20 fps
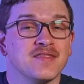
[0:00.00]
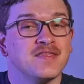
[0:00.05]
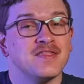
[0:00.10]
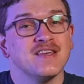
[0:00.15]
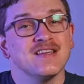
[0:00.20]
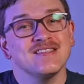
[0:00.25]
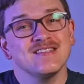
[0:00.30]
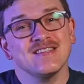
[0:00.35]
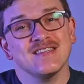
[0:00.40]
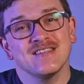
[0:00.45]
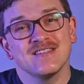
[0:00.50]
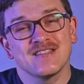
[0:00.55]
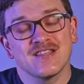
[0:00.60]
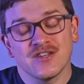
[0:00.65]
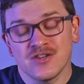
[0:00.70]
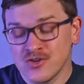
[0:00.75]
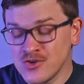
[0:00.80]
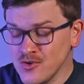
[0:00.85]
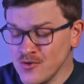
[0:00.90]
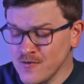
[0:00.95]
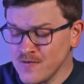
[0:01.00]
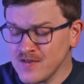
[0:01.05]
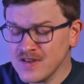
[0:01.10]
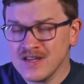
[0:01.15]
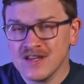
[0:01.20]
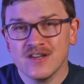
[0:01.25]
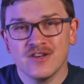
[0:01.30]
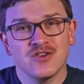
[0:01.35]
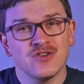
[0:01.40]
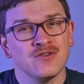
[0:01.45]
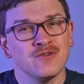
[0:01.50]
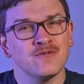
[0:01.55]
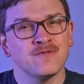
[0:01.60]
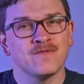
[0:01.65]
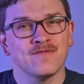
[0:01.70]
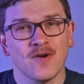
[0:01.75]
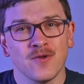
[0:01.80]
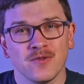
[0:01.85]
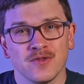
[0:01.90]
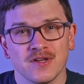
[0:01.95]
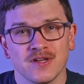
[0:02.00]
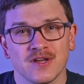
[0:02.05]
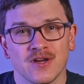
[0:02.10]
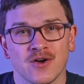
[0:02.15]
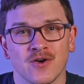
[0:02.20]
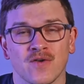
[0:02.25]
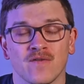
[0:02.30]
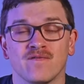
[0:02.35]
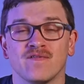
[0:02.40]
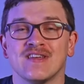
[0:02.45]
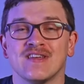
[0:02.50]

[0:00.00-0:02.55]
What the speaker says: This is the NuPhy NuFolio